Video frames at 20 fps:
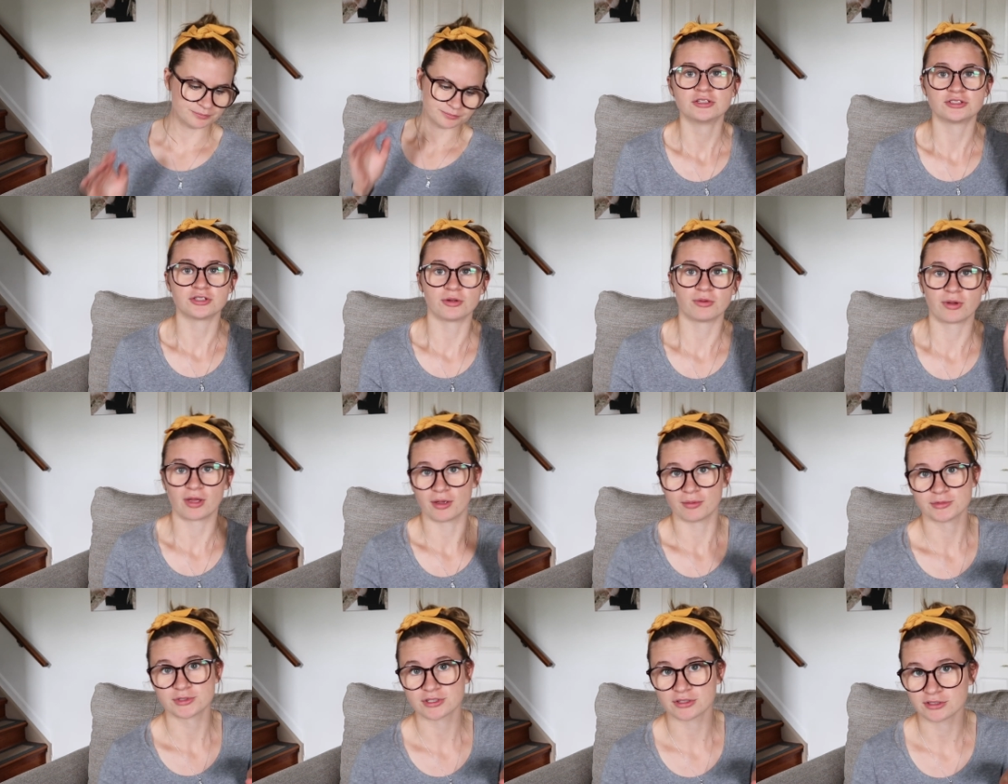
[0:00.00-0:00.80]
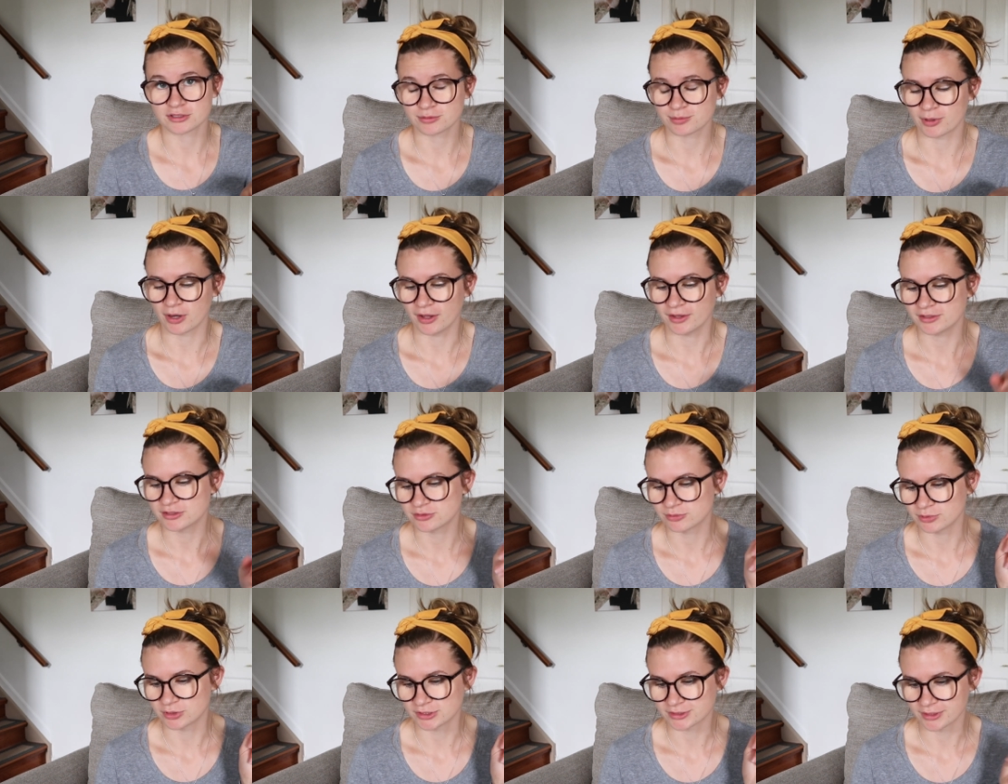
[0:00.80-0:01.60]
So Amazon's
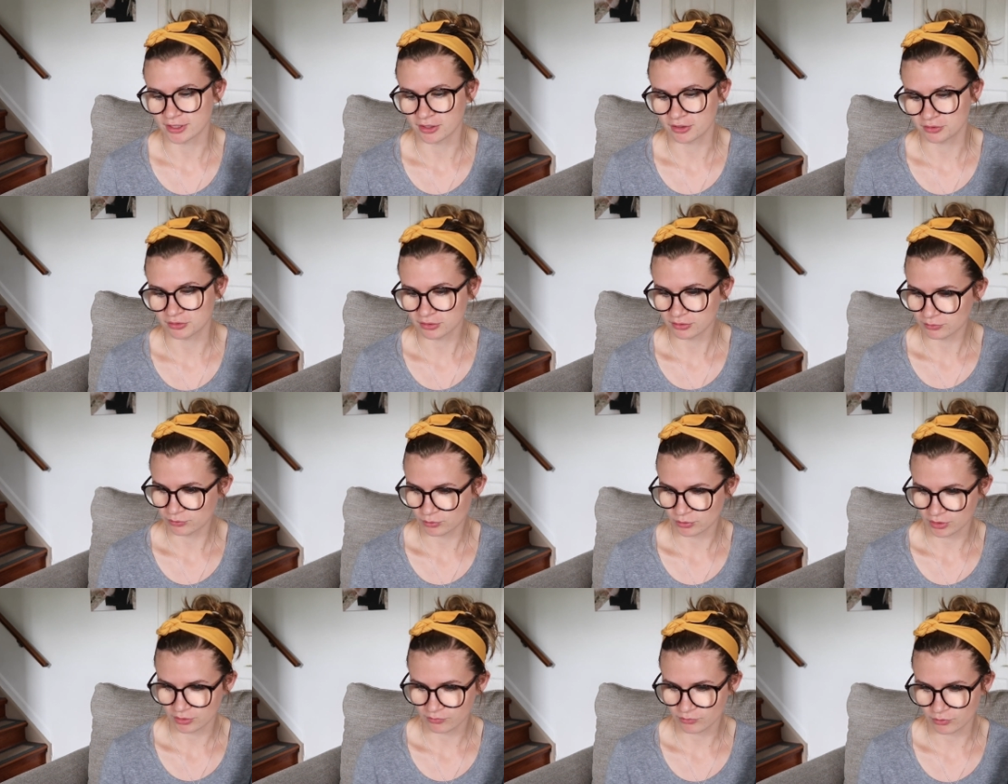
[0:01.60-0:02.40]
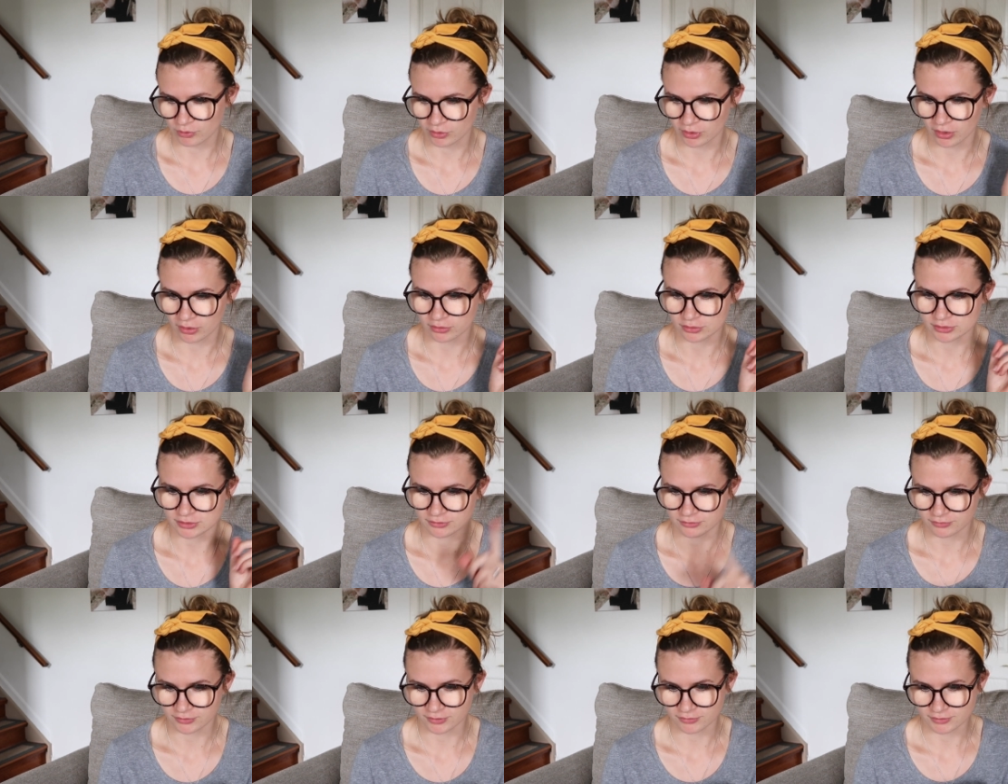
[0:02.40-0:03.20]
price was one hundred forty-four dollars
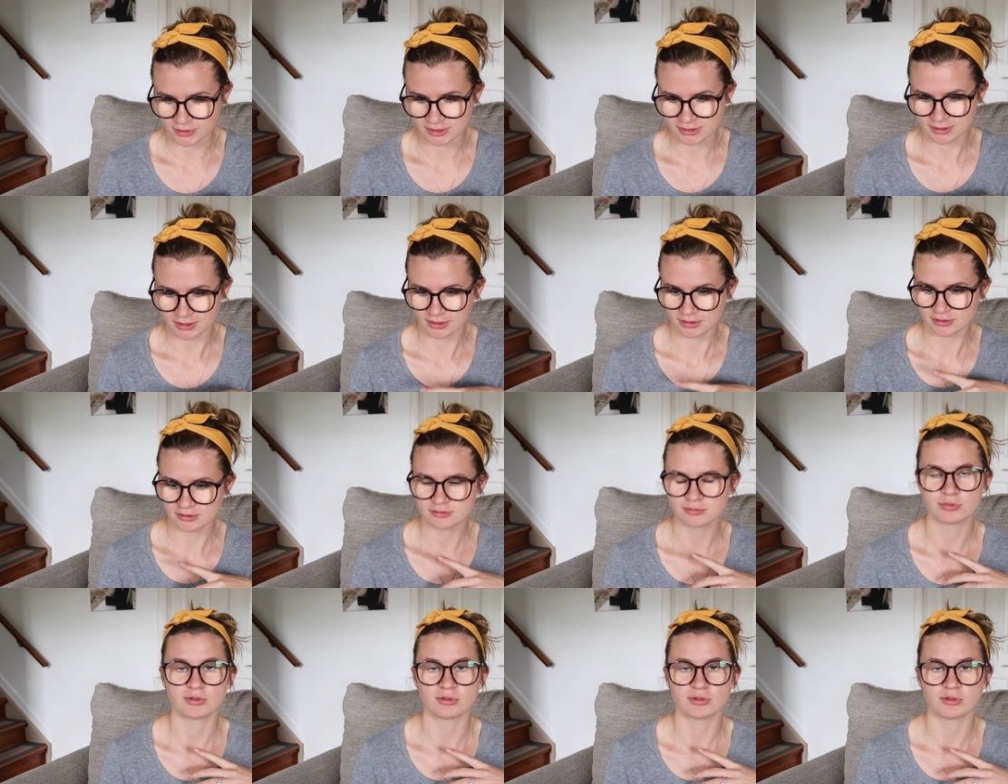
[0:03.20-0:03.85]
and fifty cents,